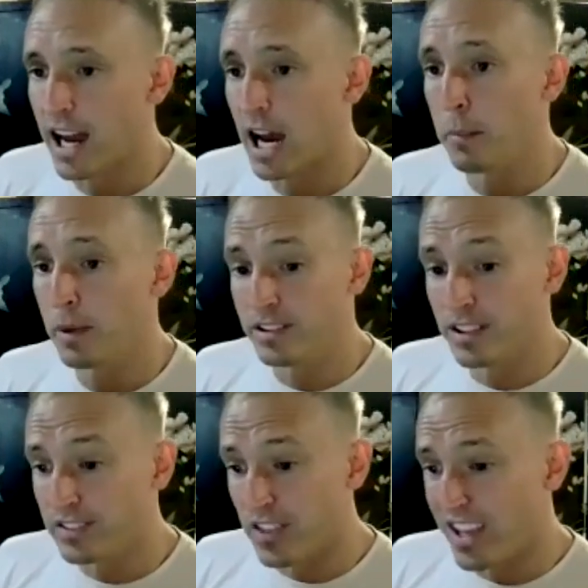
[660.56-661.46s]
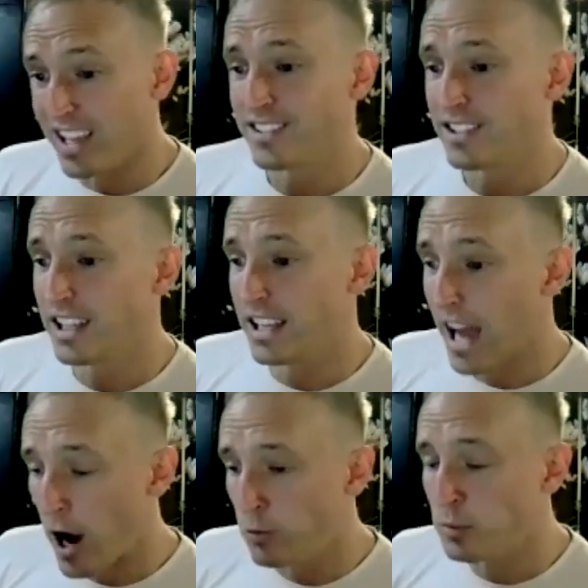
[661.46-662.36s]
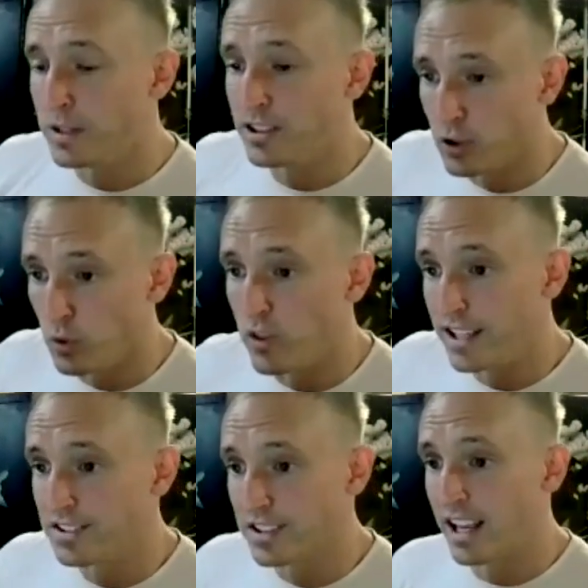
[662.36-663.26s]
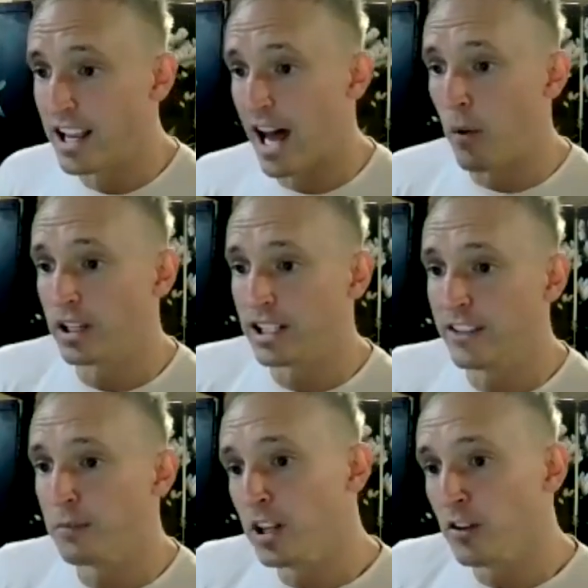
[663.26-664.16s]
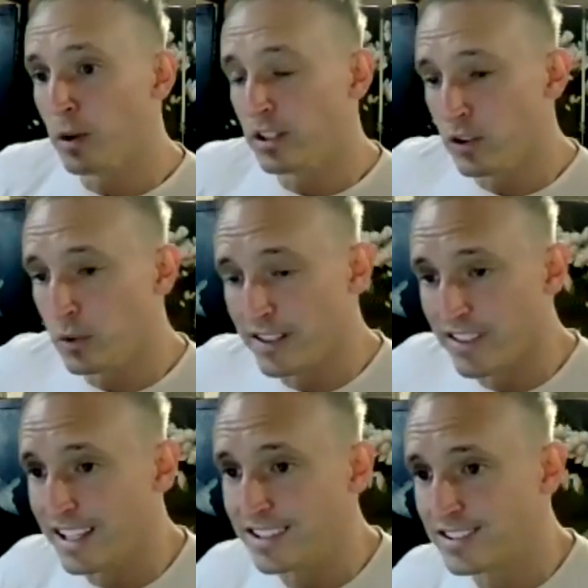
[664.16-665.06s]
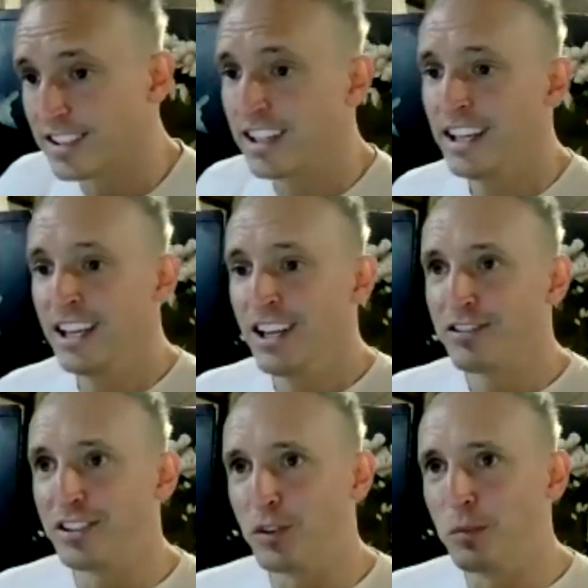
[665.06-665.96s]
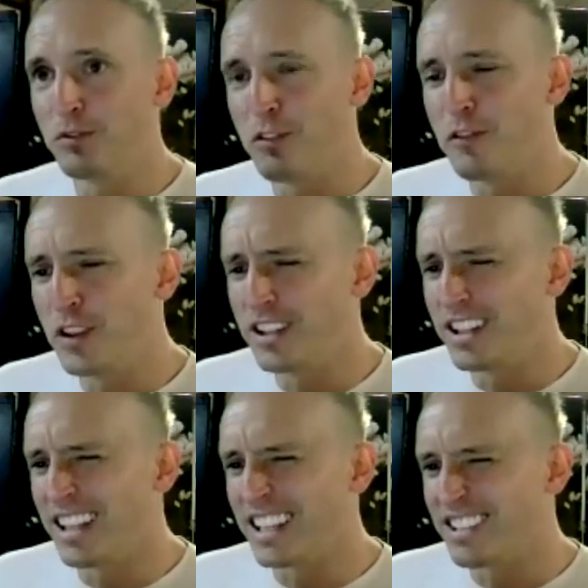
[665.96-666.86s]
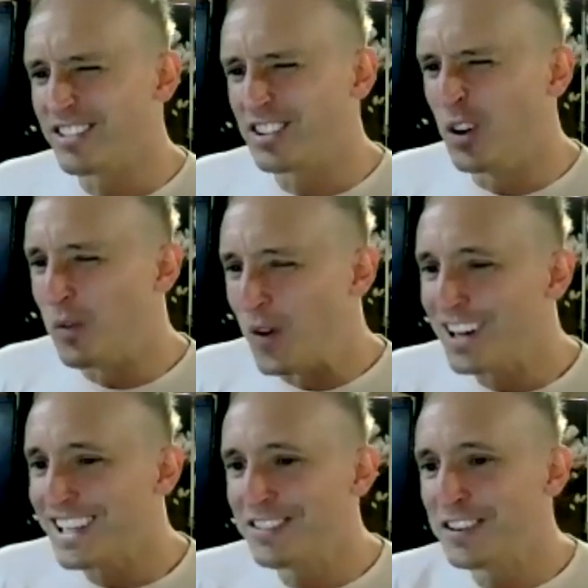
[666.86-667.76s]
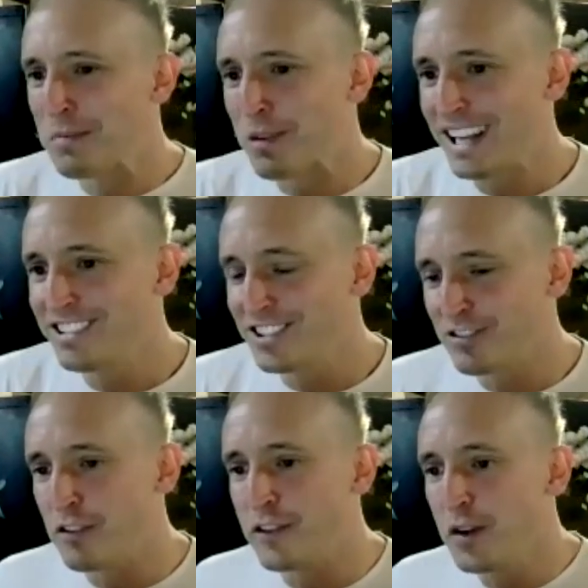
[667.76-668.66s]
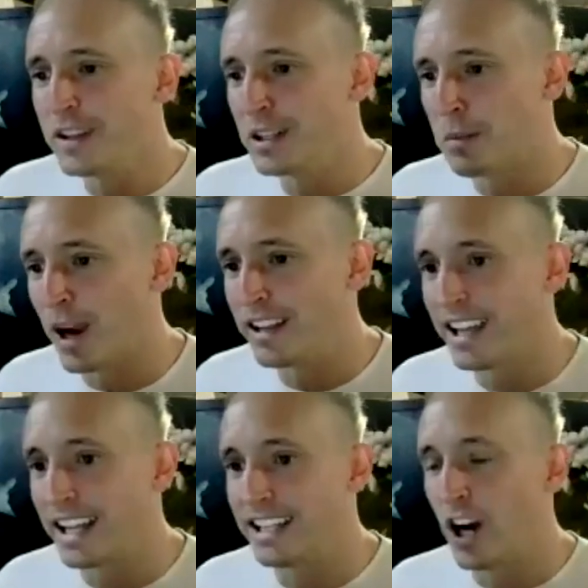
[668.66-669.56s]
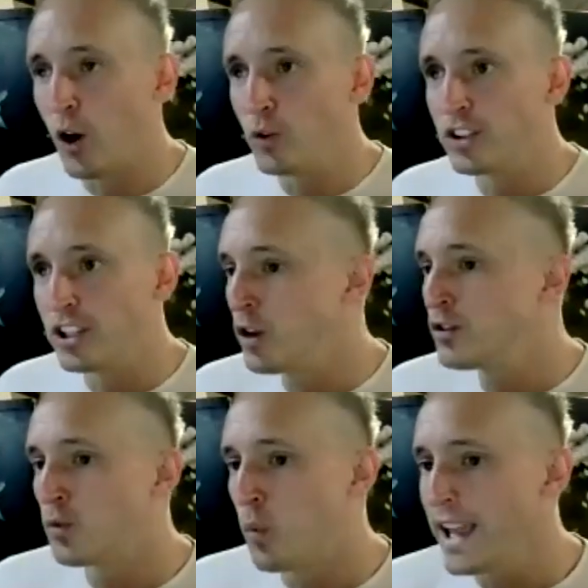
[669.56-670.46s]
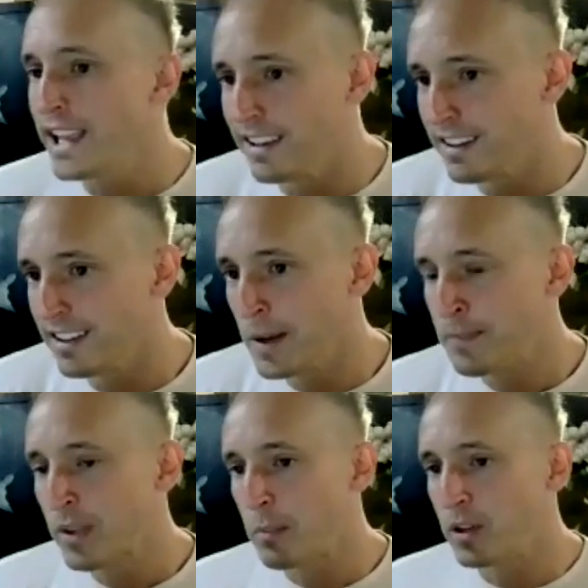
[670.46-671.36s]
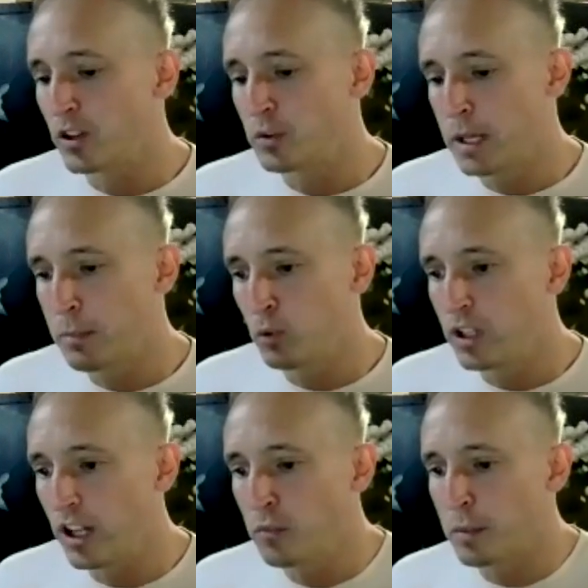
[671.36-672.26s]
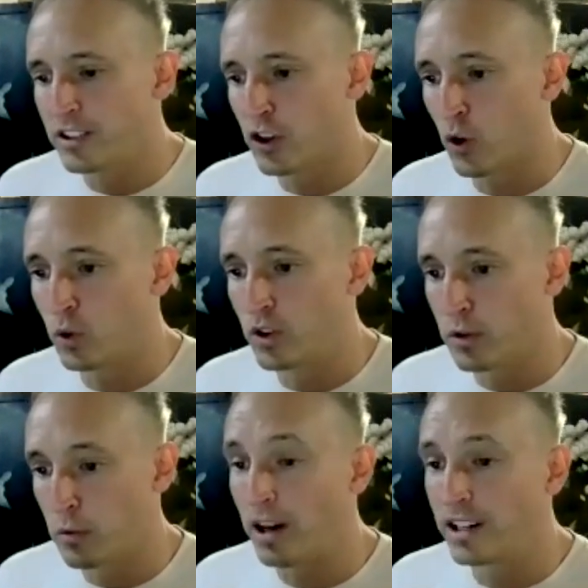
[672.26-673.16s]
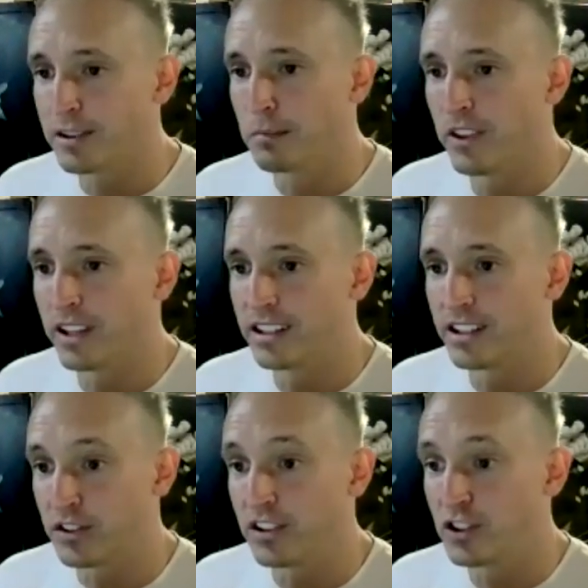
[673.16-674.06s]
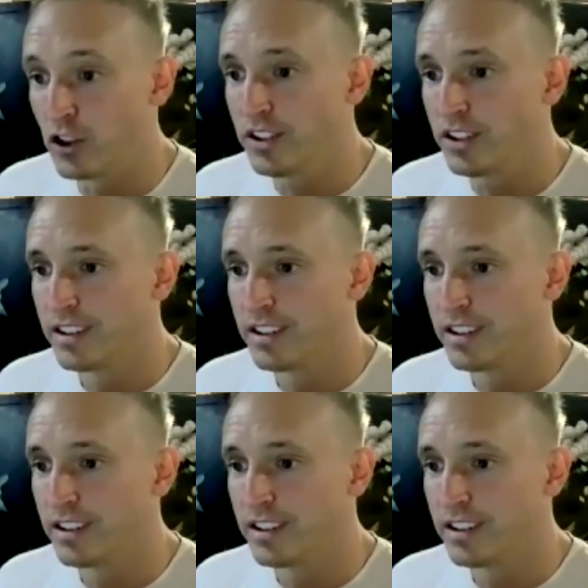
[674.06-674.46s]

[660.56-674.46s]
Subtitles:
app. It does this. It helped me do this. And now I can live my life by doing this. She's almost like she's not working for the brand. She's reviewing the brand, and it holds loads of weight because people love being told to buy something because it's good.